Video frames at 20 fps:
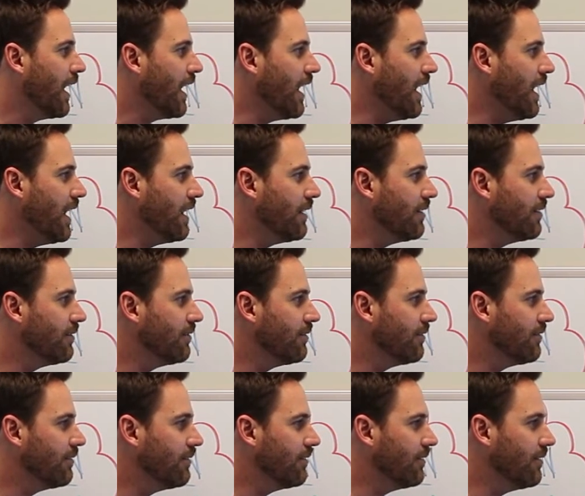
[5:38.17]
It
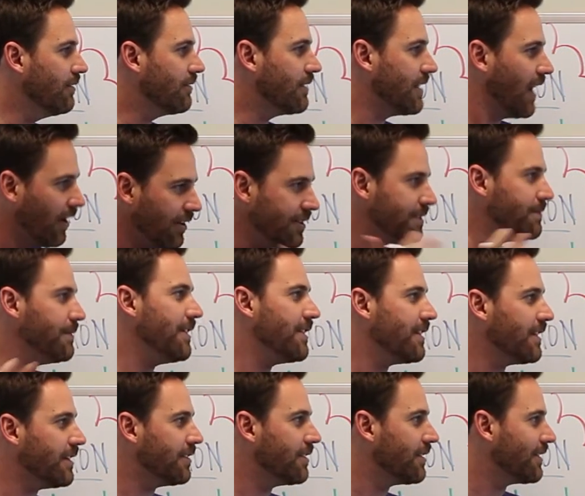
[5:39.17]
tells me
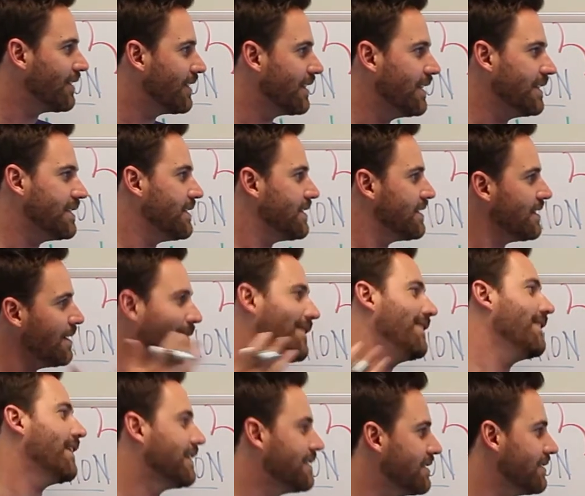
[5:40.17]
that this is
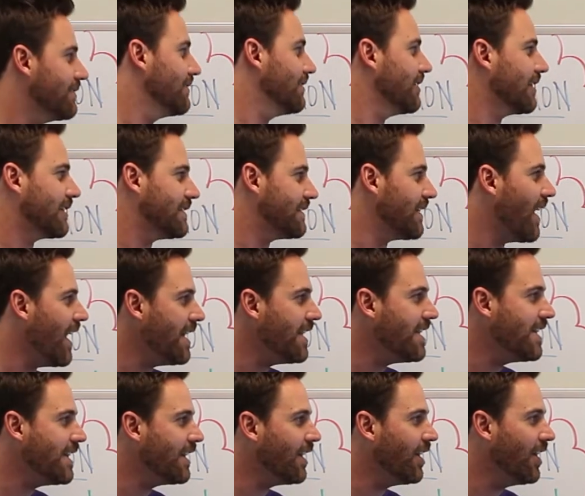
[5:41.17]
something that's
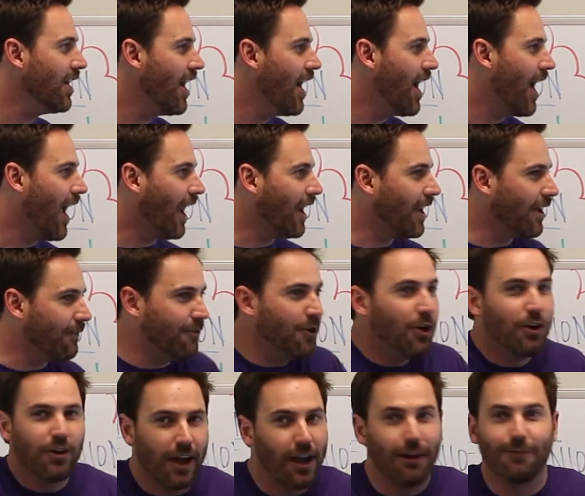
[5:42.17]
exciting and I
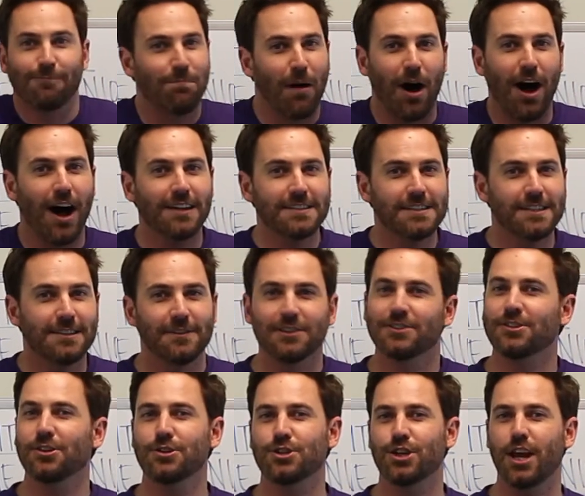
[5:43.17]
feel I have positive
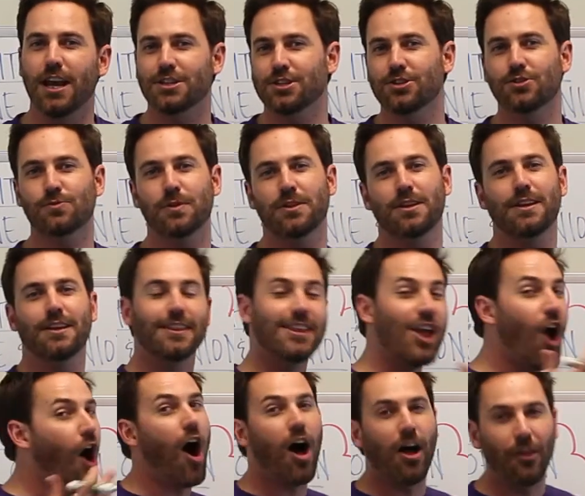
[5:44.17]
associations with it, and
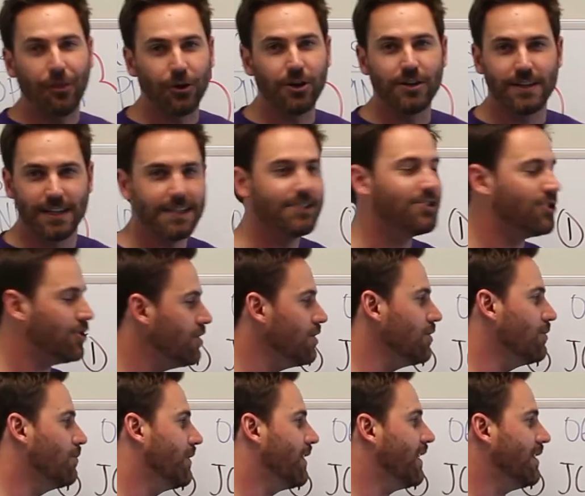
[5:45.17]
the author did
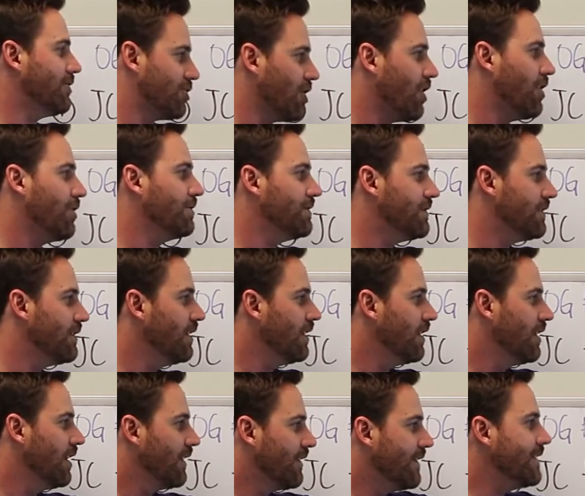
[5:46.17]
too when they chose
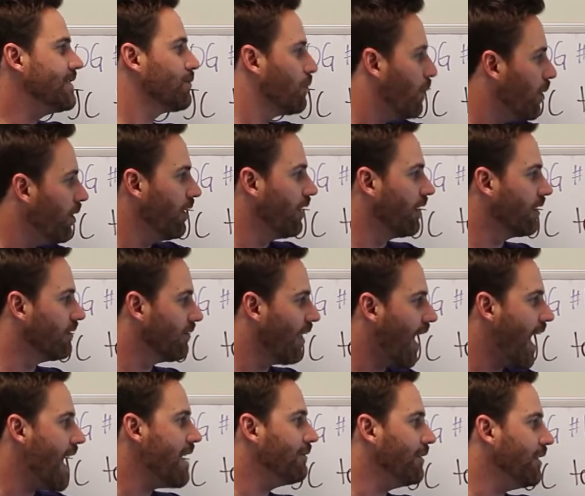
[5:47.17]
this word,
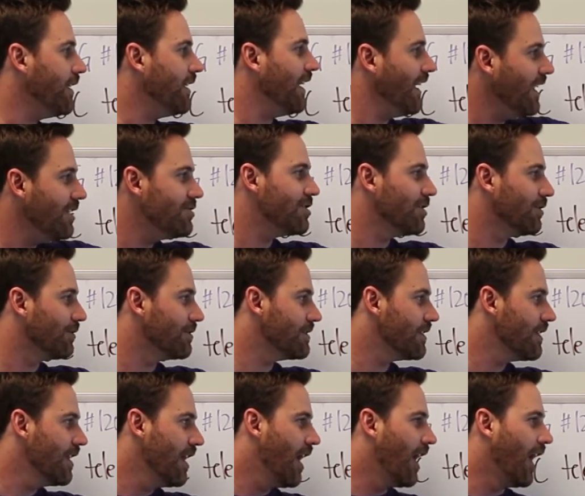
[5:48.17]
lively issues.
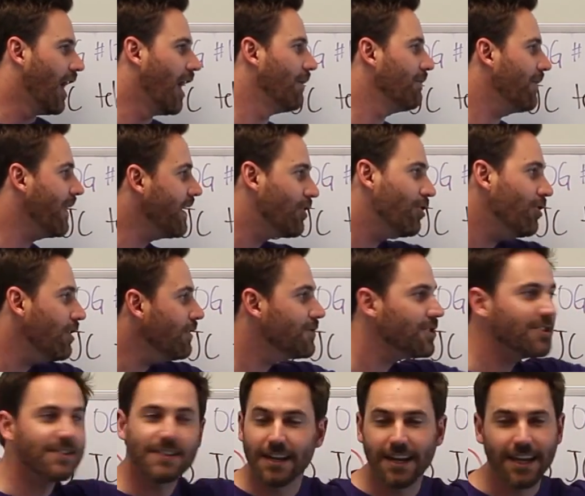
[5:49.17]
Um, they could have
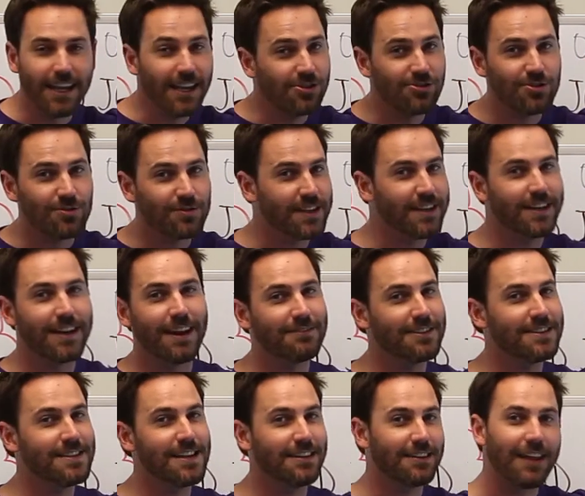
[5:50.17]
just said issues, they didn't have
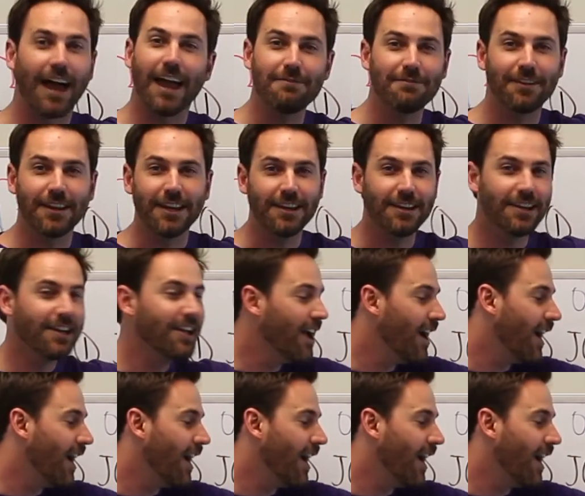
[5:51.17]
to say lively.